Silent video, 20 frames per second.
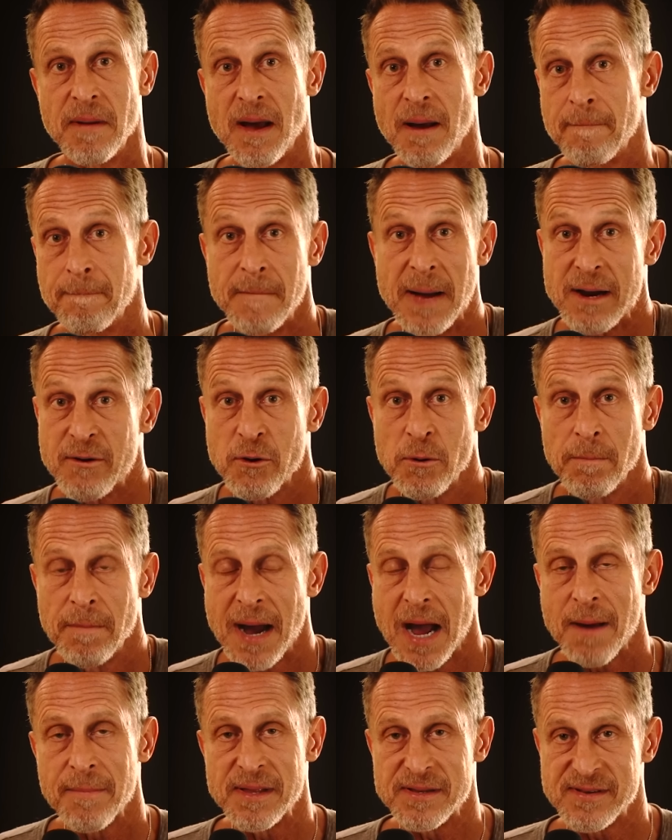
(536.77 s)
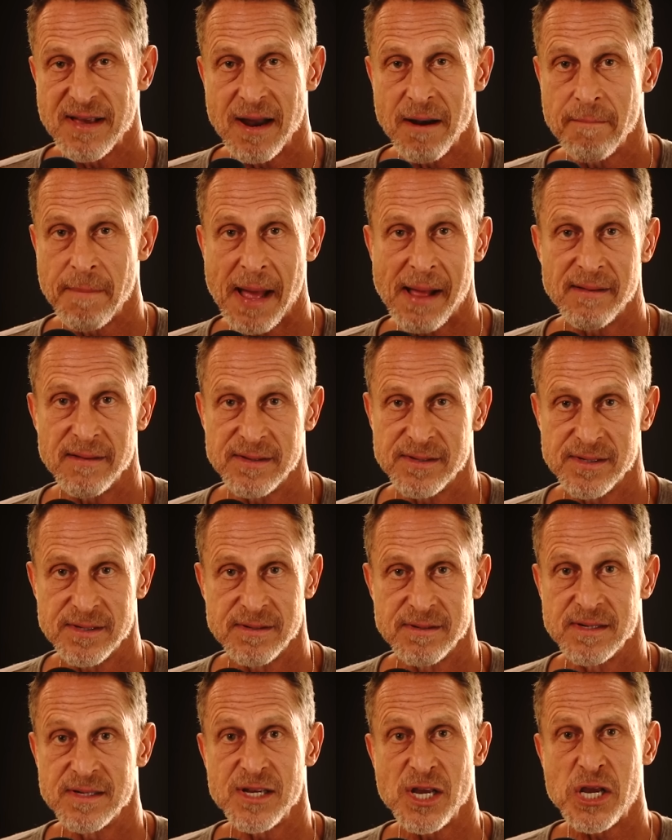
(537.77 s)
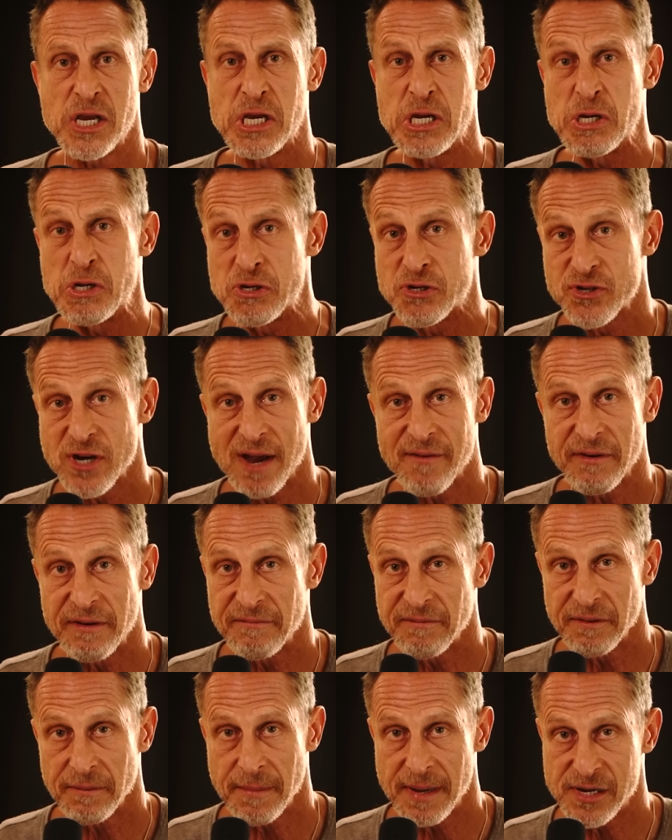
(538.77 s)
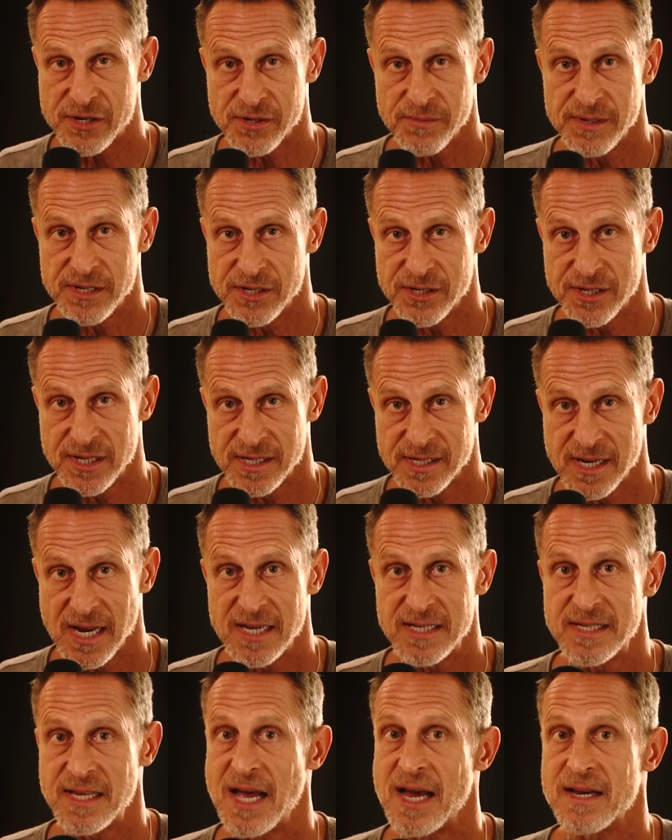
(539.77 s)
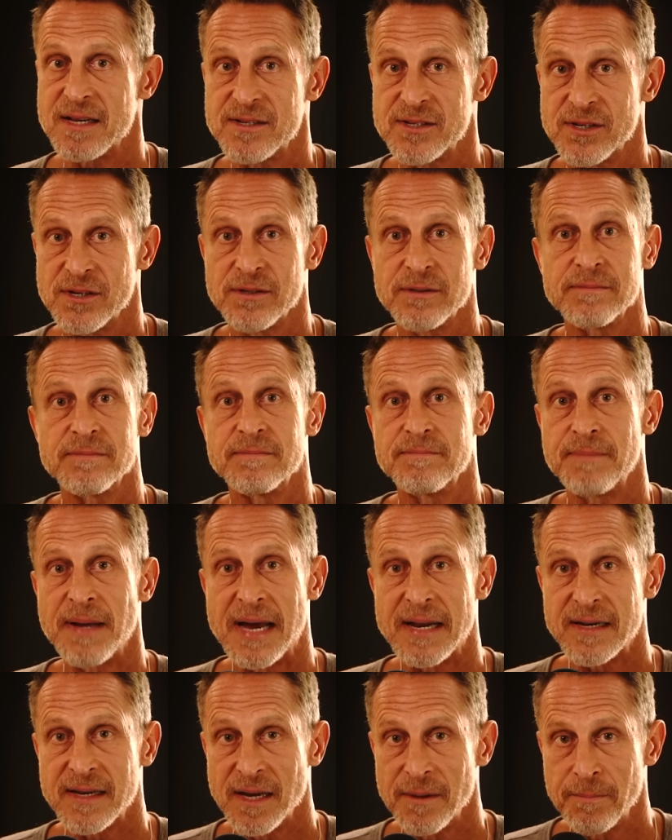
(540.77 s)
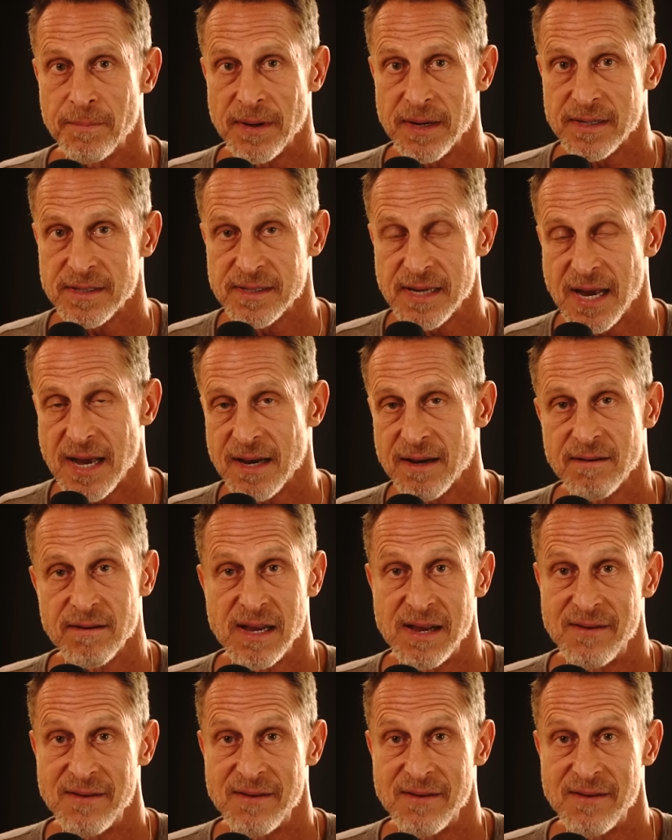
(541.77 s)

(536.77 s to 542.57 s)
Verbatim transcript: a microbiome that's out of balance is a huge driver of inflammation. We just discussed that. So, bad gut bugs and